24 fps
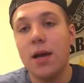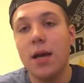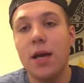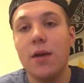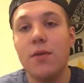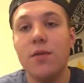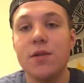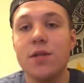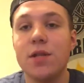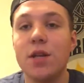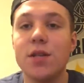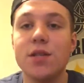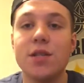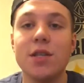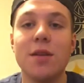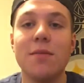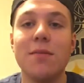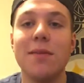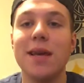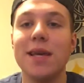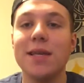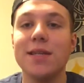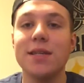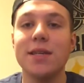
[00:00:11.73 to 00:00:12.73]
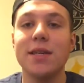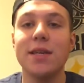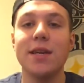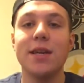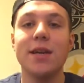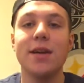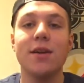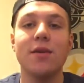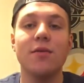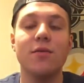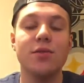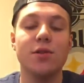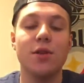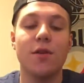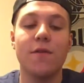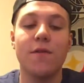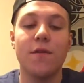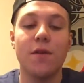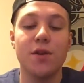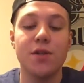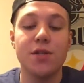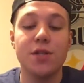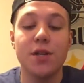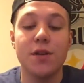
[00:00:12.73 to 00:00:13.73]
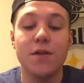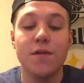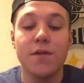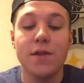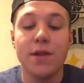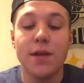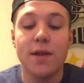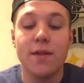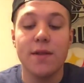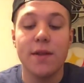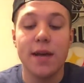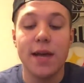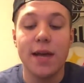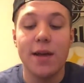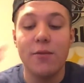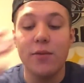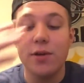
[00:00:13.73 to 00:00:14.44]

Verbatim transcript: it was such an amazing year. It was our first year for the clan.